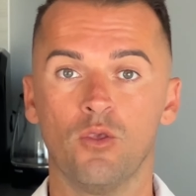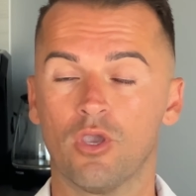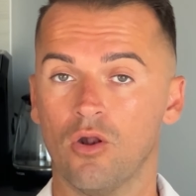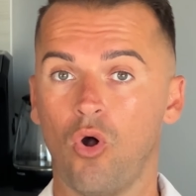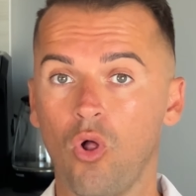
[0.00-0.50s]
You
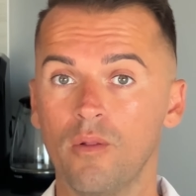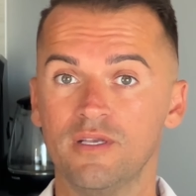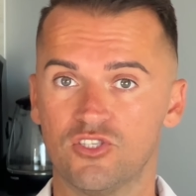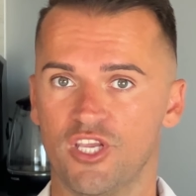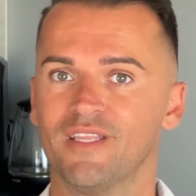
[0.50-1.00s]
can
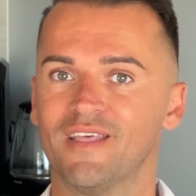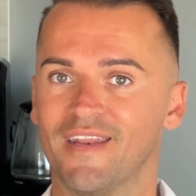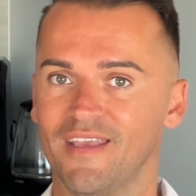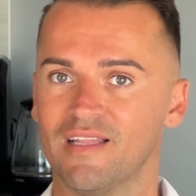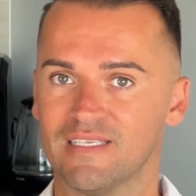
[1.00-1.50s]
always check the
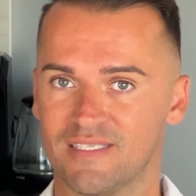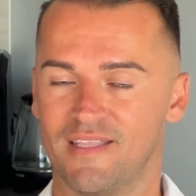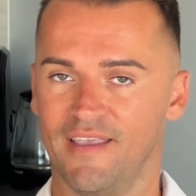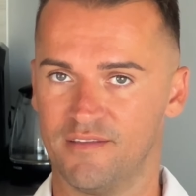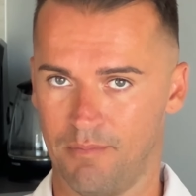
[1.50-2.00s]
real
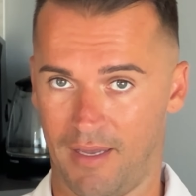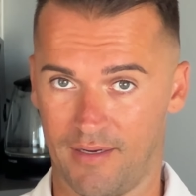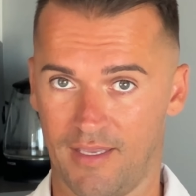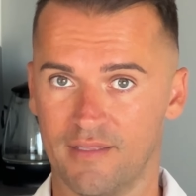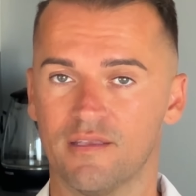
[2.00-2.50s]
estate
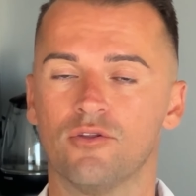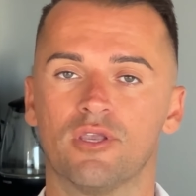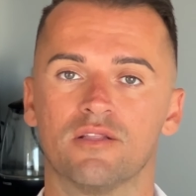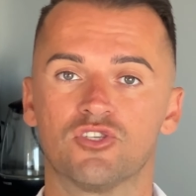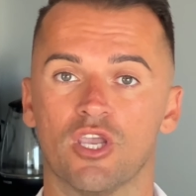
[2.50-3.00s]
market, and you
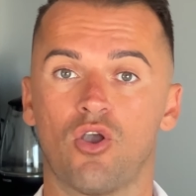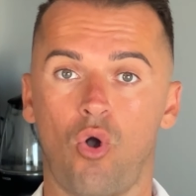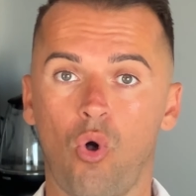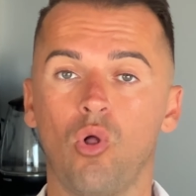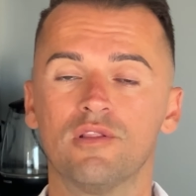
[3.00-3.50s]
can check
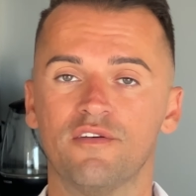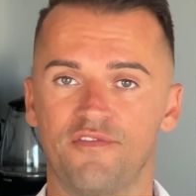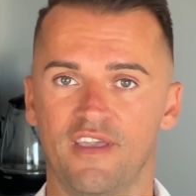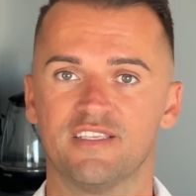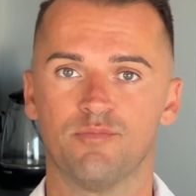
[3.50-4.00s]
all the
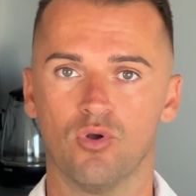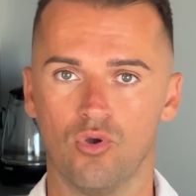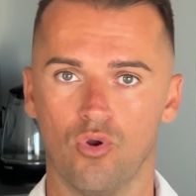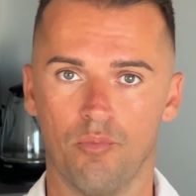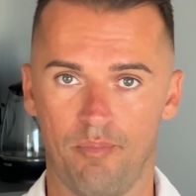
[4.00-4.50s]
Facebook
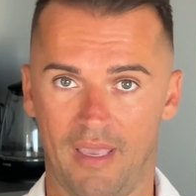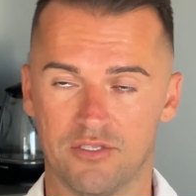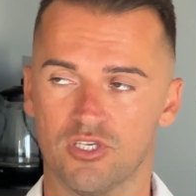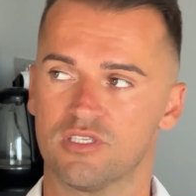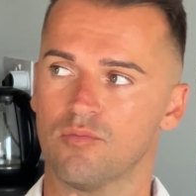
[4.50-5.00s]
group
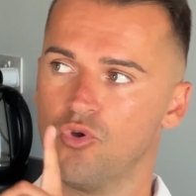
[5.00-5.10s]
pages. I'm